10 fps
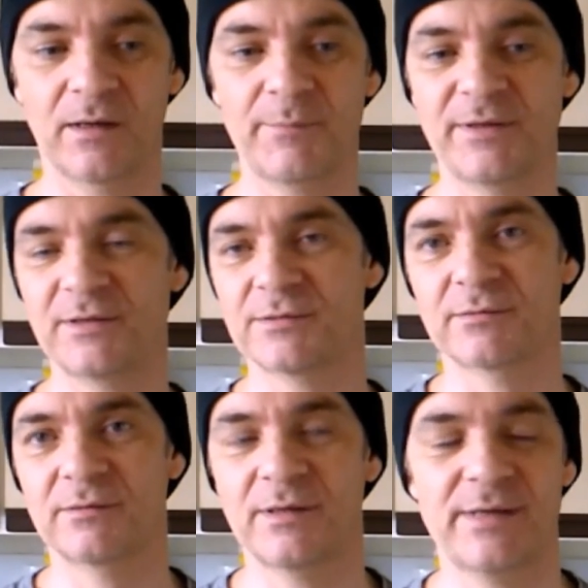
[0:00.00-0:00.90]
I mean there's
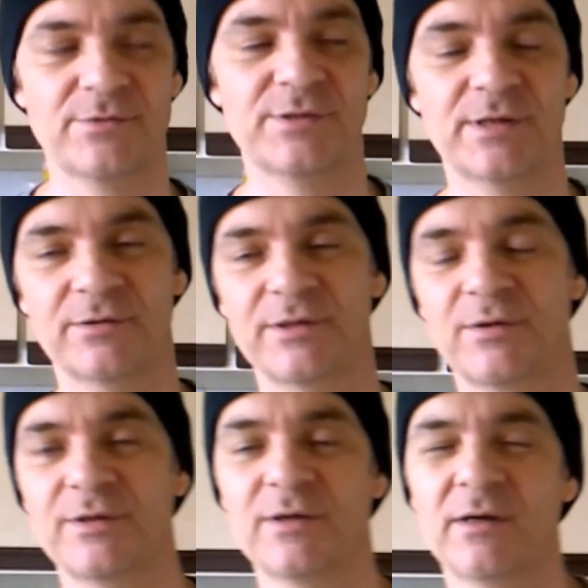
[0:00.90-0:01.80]
as I said on
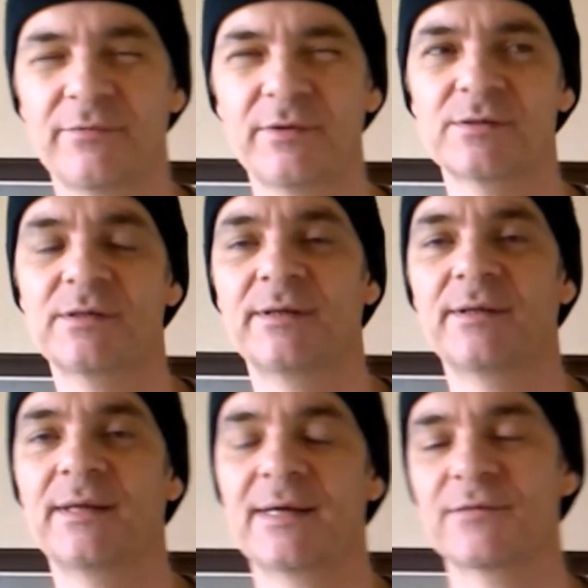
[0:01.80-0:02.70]
the I think it's in
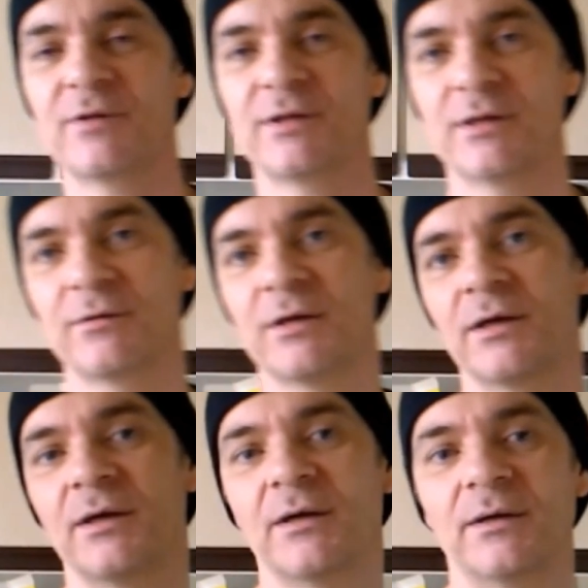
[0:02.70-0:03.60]
the last video
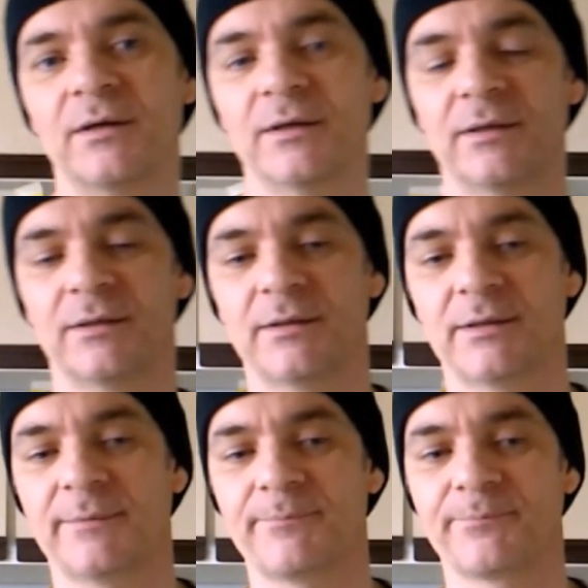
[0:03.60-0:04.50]

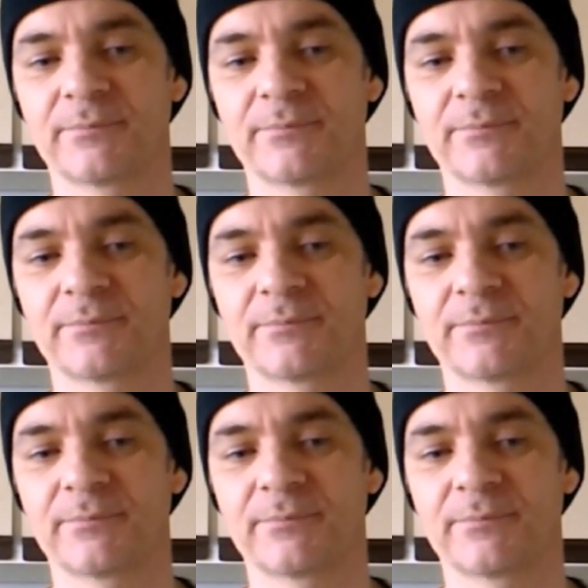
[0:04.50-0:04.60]
um,